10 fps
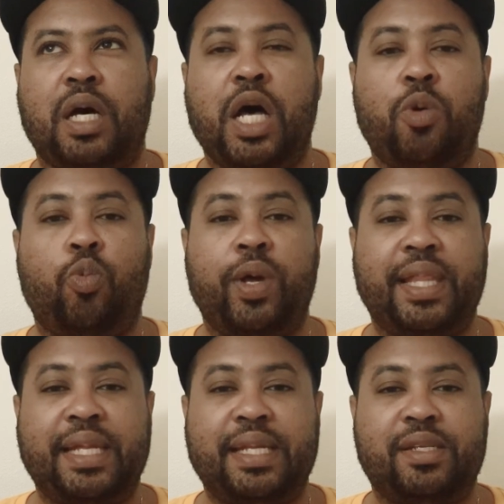
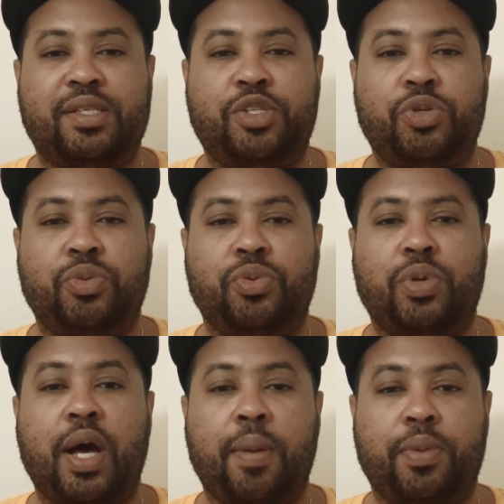unwillingness
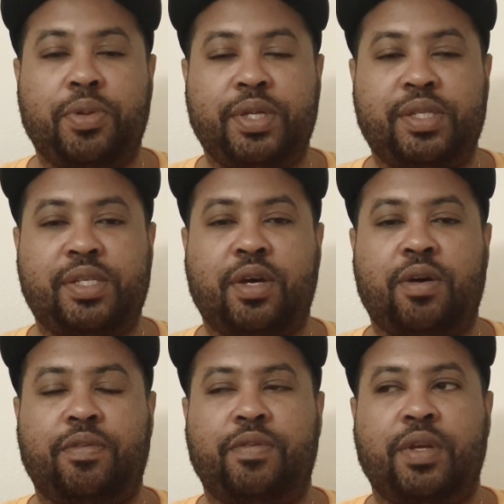to humble
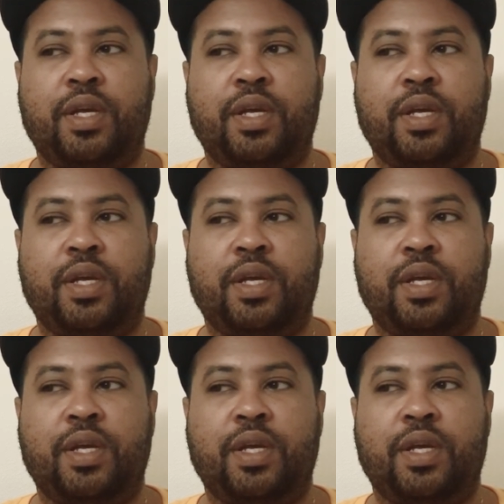himself